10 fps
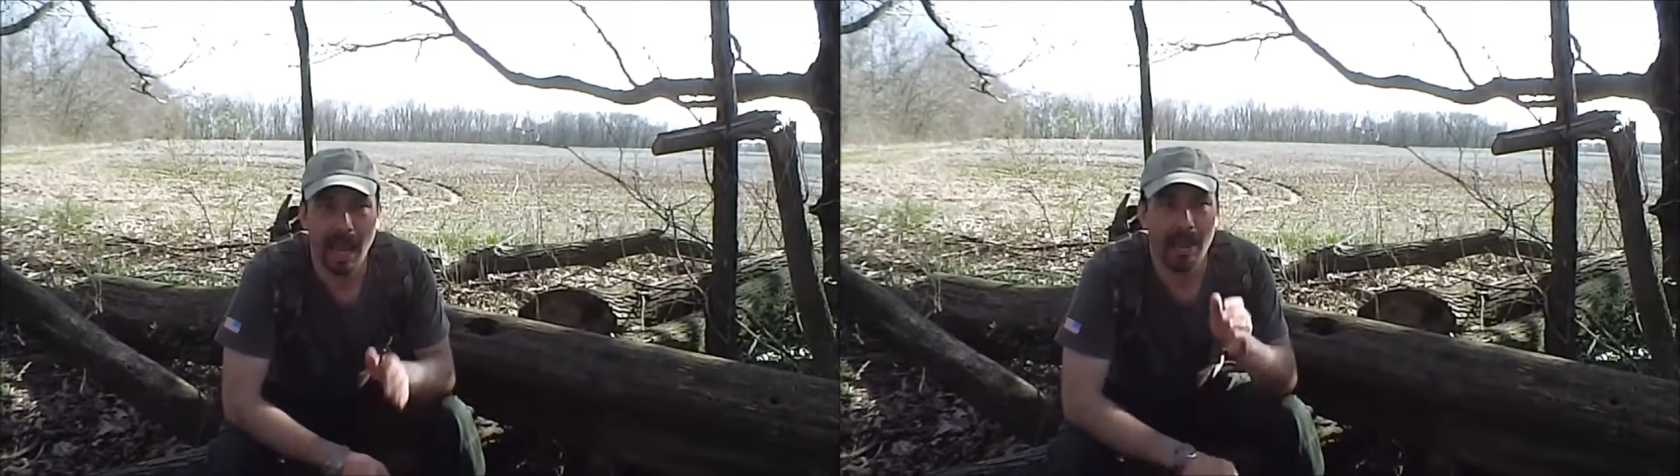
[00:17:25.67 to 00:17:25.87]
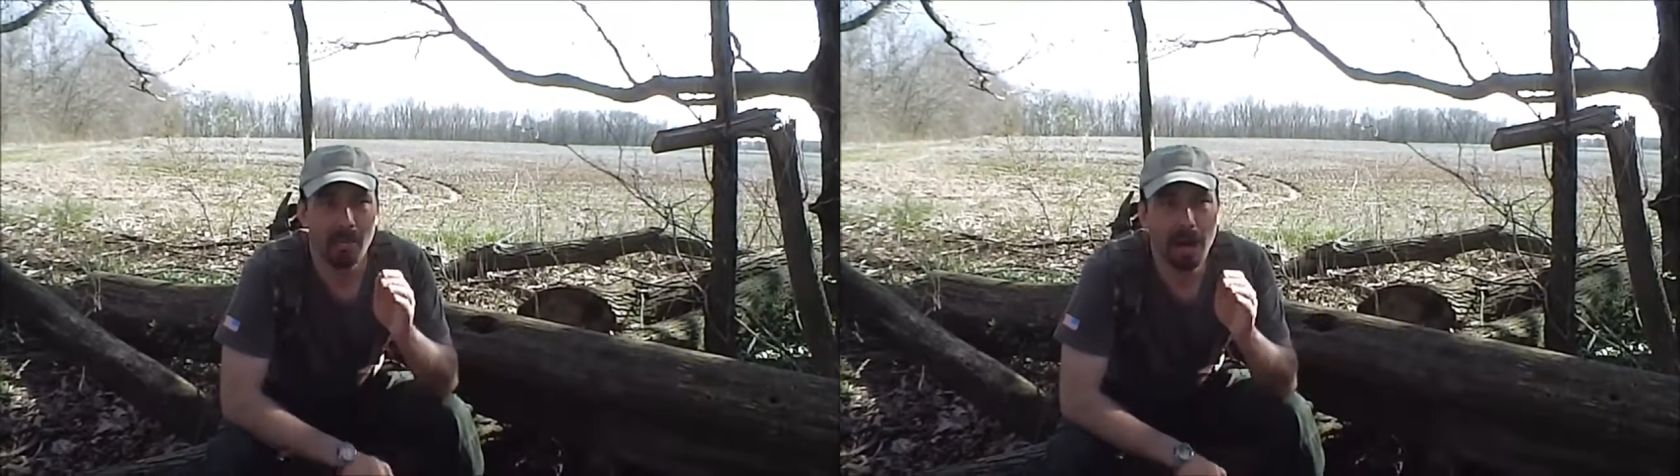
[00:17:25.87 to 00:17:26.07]

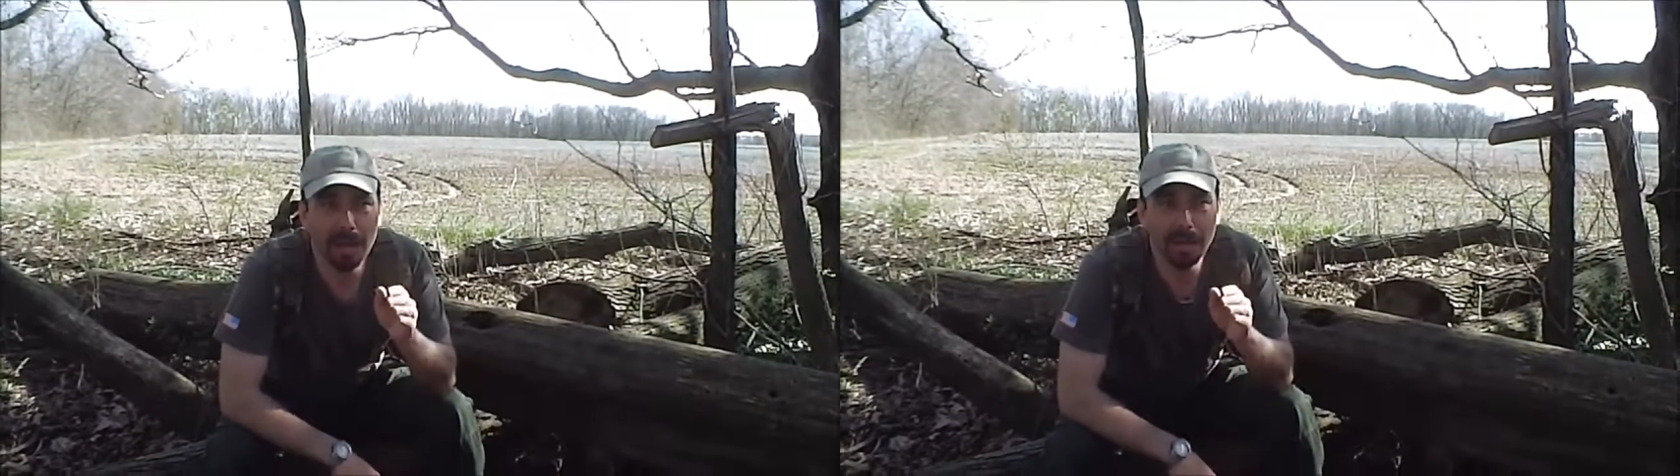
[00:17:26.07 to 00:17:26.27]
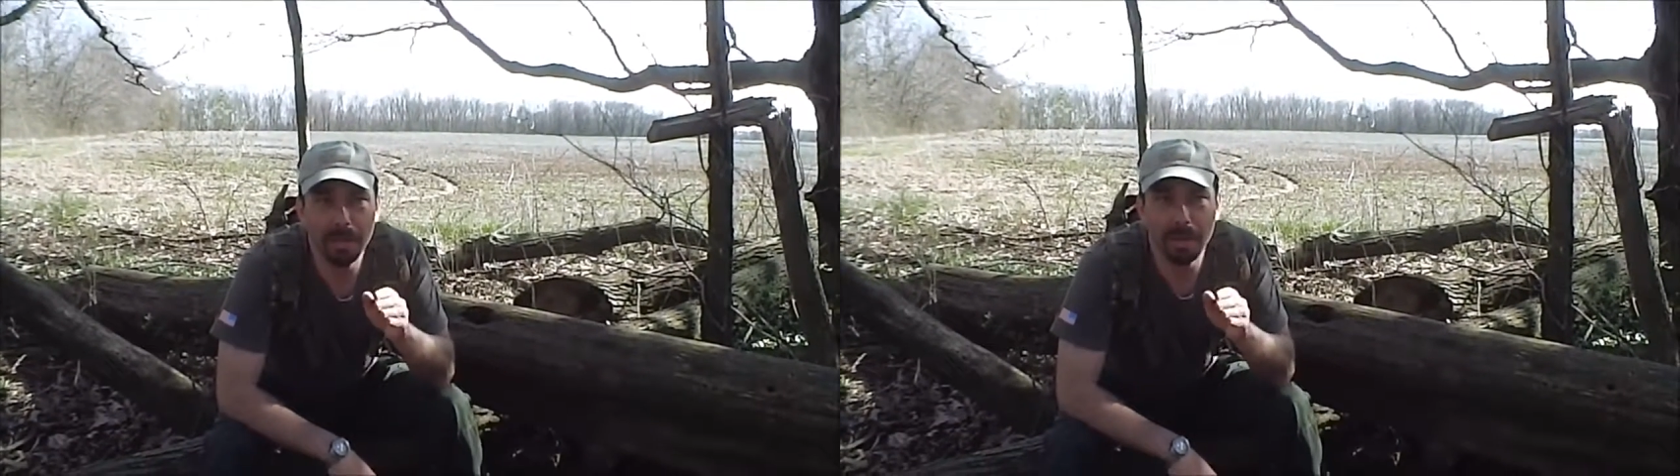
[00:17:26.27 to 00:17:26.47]
And
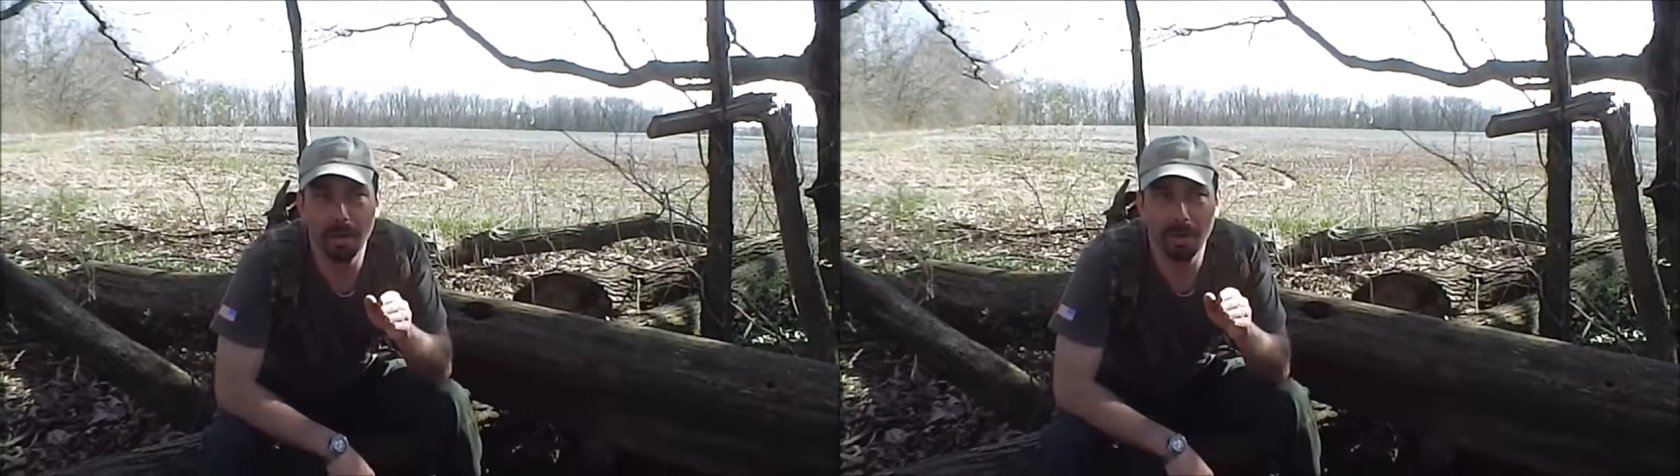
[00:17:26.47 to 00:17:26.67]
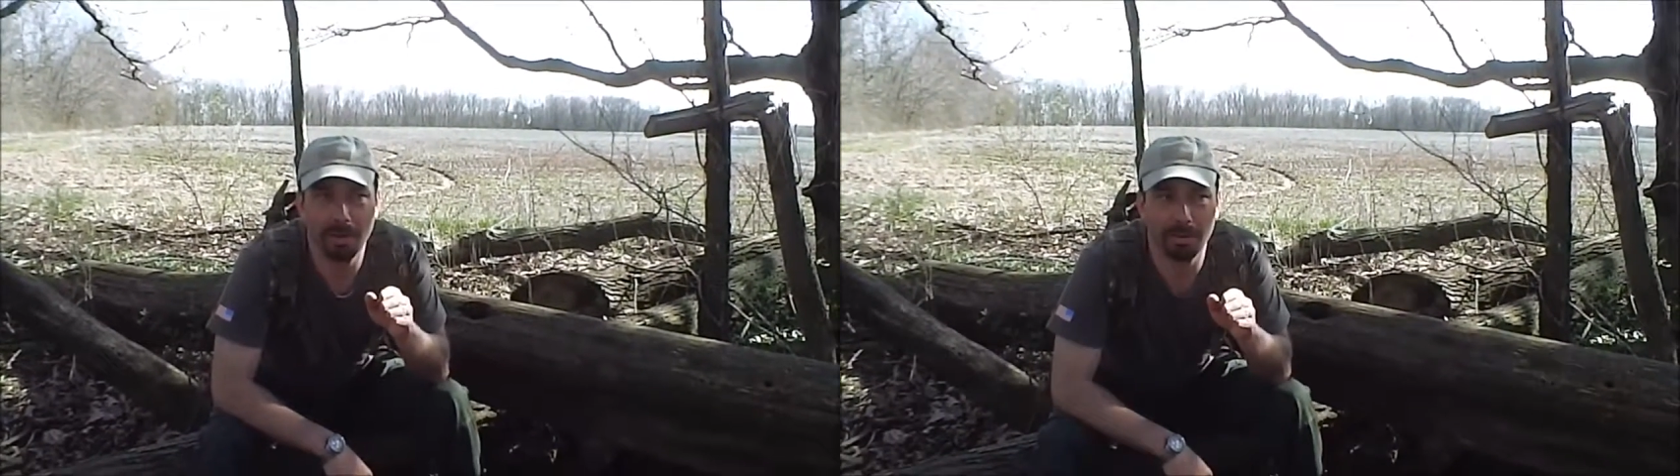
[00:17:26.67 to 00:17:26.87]
rather than
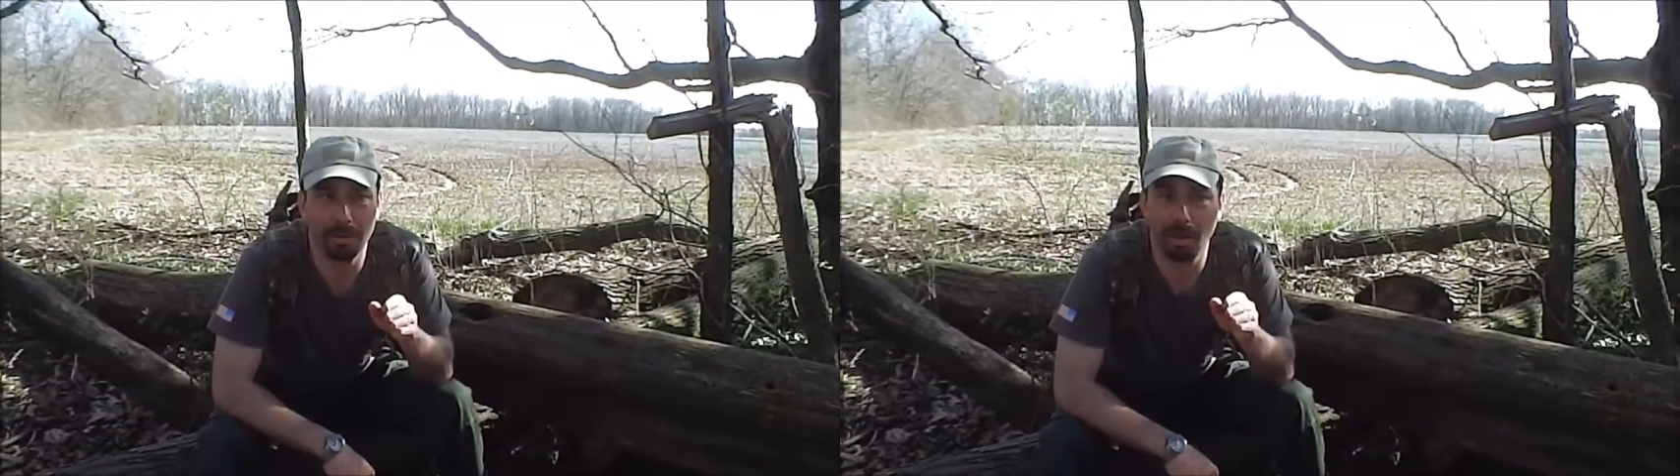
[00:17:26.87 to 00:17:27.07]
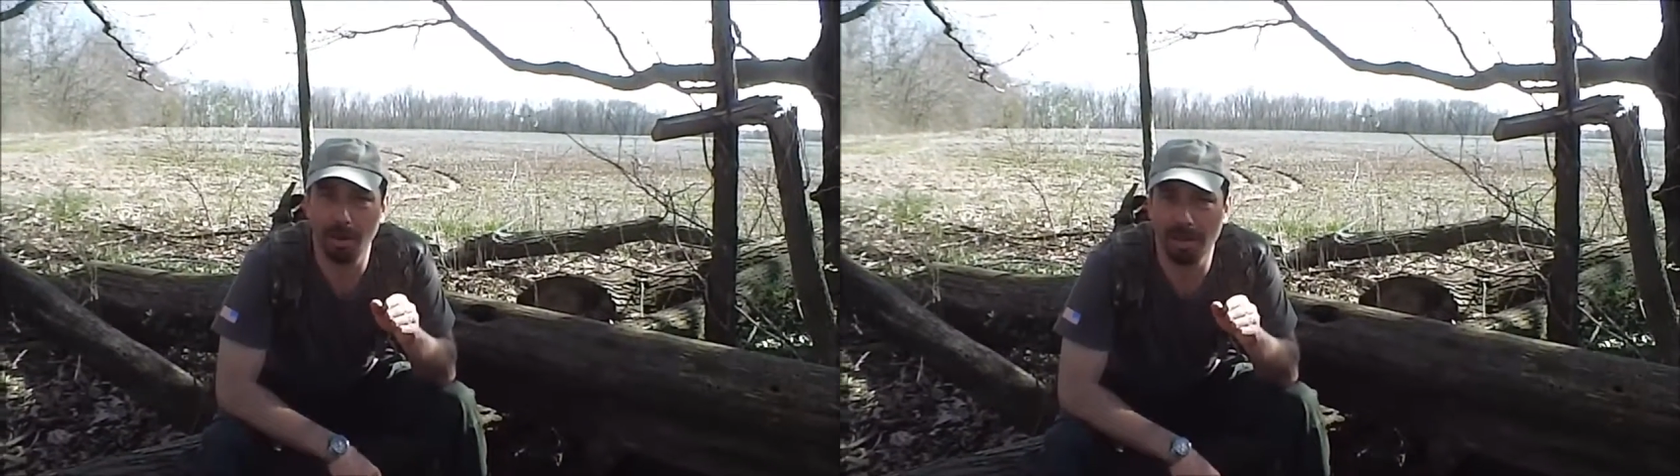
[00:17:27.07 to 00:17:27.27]
going
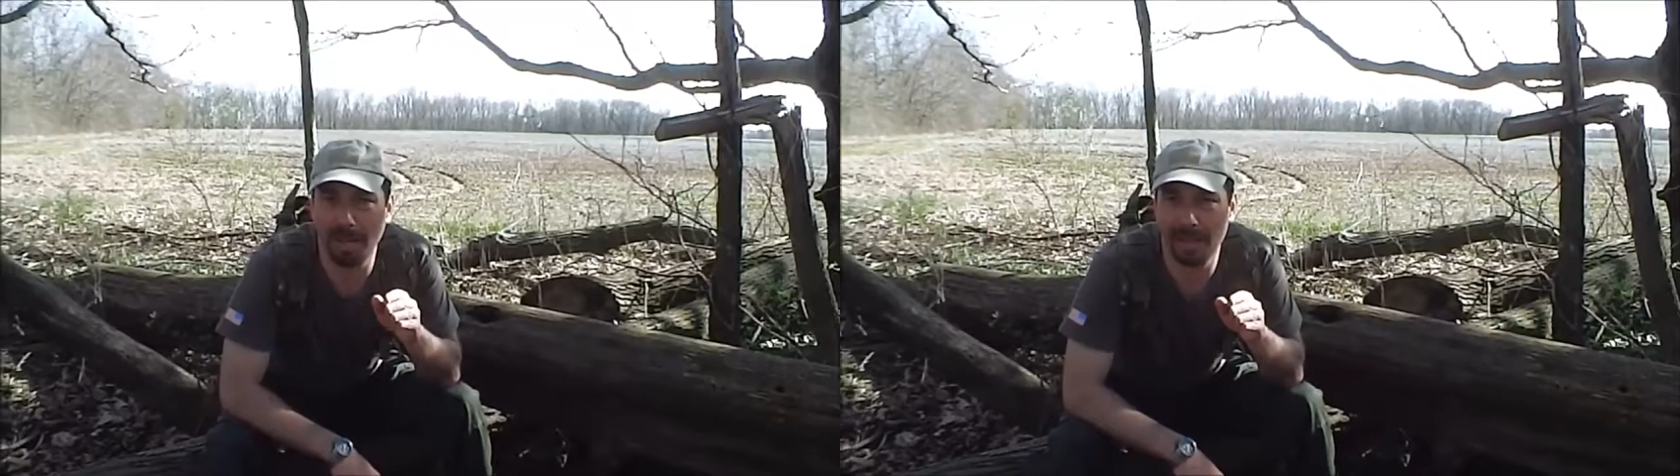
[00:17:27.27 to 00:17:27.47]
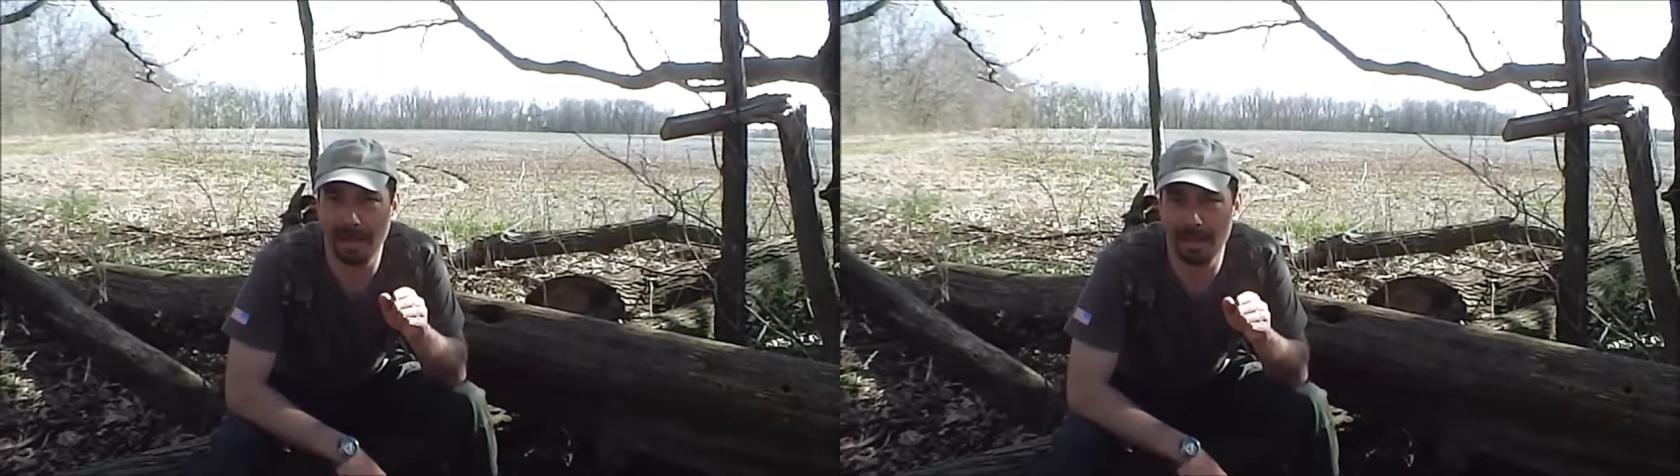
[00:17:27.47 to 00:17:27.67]
through all of that